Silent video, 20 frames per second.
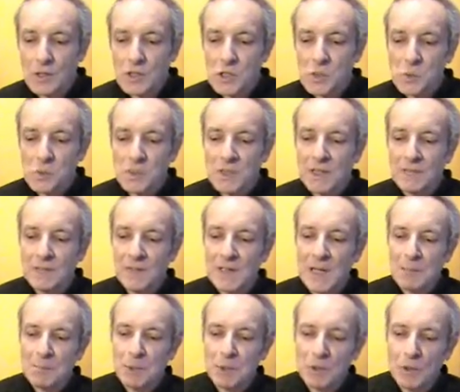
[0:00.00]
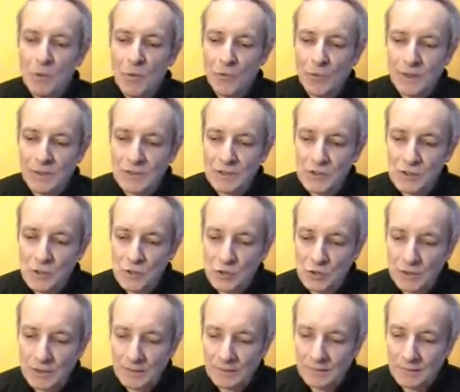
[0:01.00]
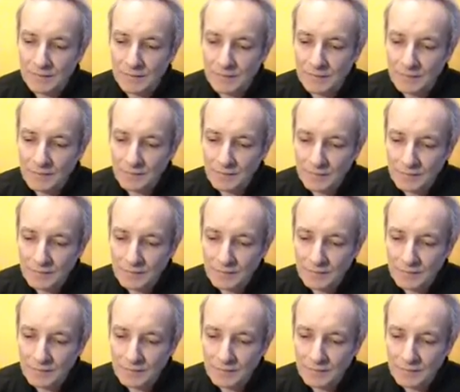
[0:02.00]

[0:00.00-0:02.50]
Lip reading: So we're giving up on all these stories.